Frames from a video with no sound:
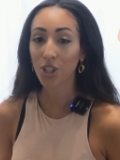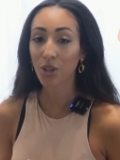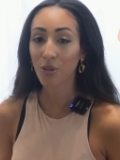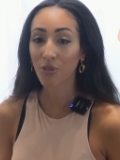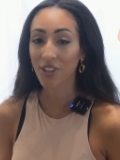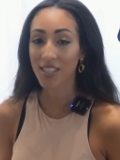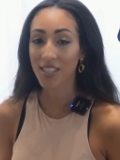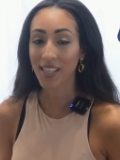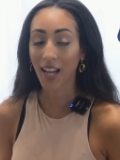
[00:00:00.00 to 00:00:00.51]
your
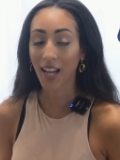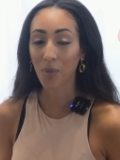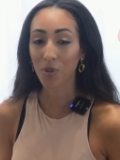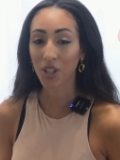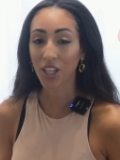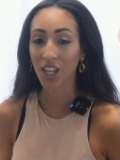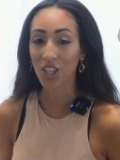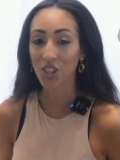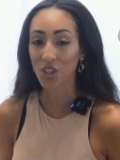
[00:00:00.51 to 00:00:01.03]
visa
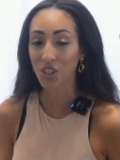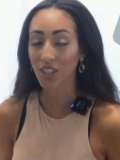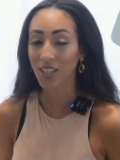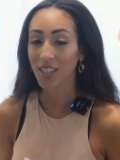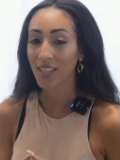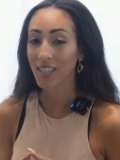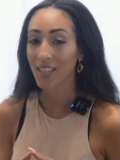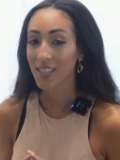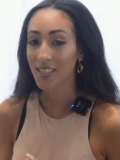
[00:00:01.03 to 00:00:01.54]
application
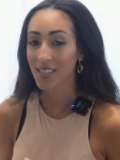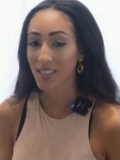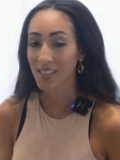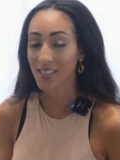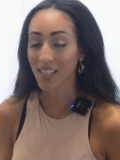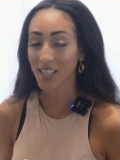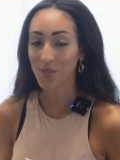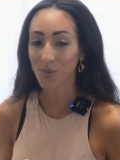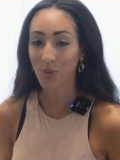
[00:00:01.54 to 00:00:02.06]
is
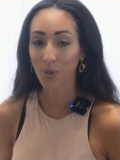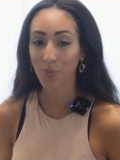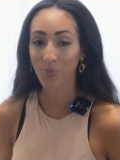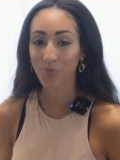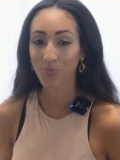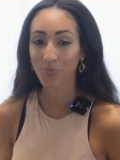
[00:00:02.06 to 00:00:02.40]
successful.